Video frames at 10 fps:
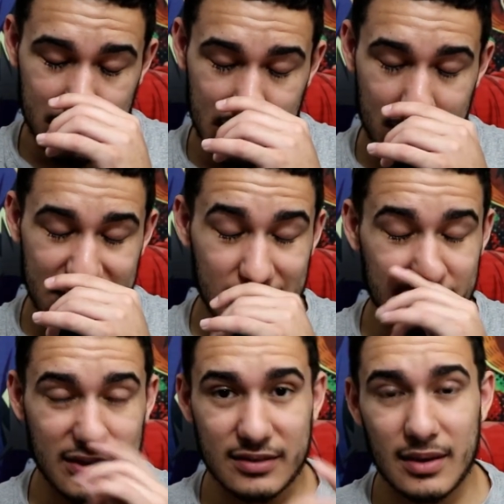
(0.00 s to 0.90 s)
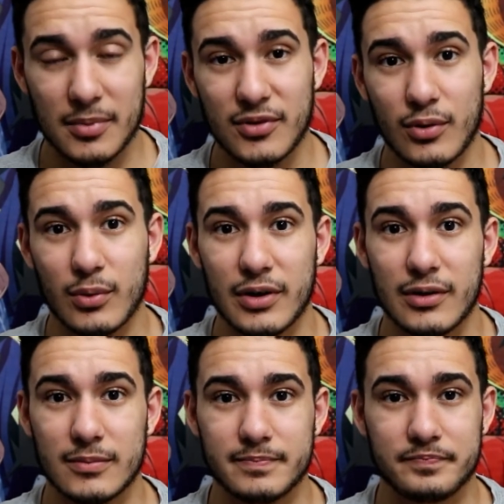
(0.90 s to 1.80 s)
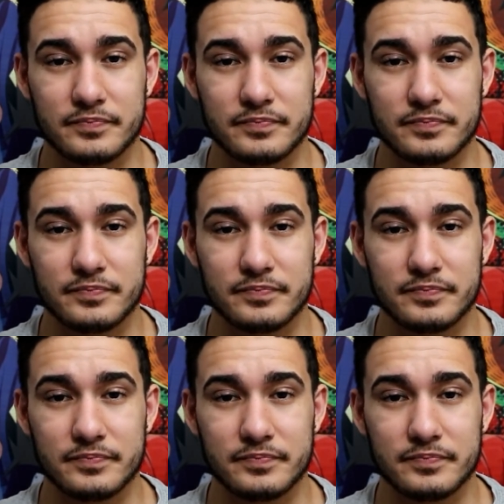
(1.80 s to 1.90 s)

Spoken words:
But yeah, my thoughts on this episode were,